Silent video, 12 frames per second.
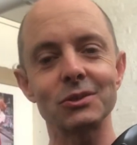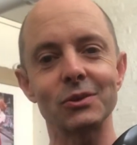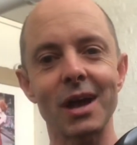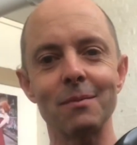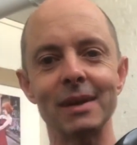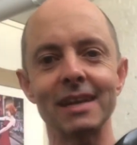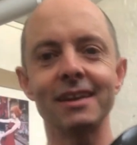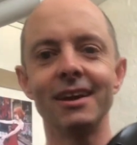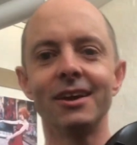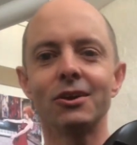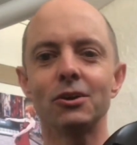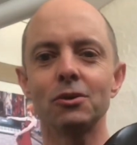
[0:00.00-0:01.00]
come in
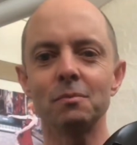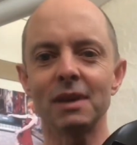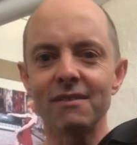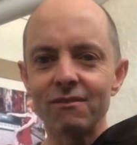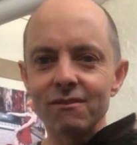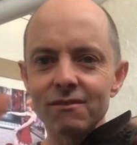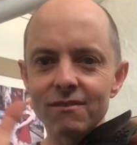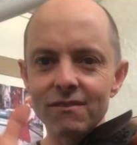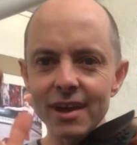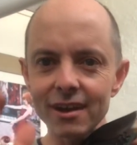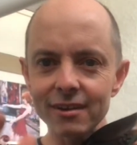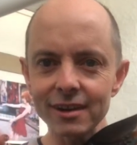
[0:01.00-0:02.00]
who'll be
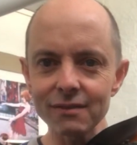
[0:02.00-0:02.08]
very,